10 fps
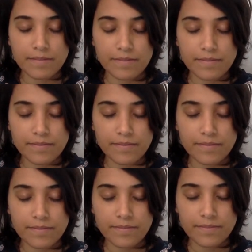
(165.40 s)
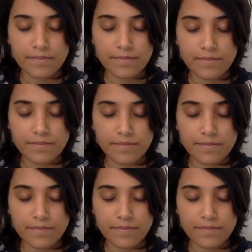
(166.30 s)

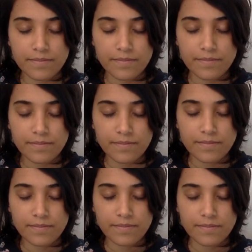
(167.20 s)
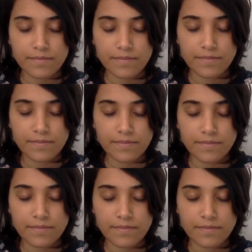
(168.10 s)

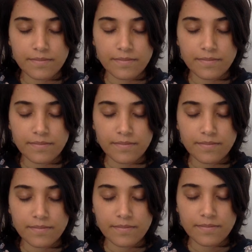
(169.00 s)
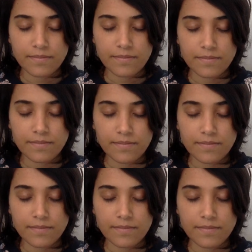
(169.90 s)

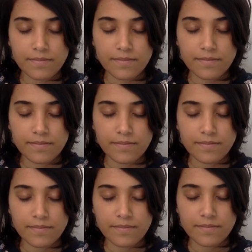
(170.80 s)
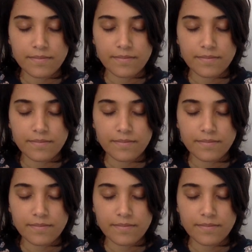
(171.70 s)
Nobody speaks.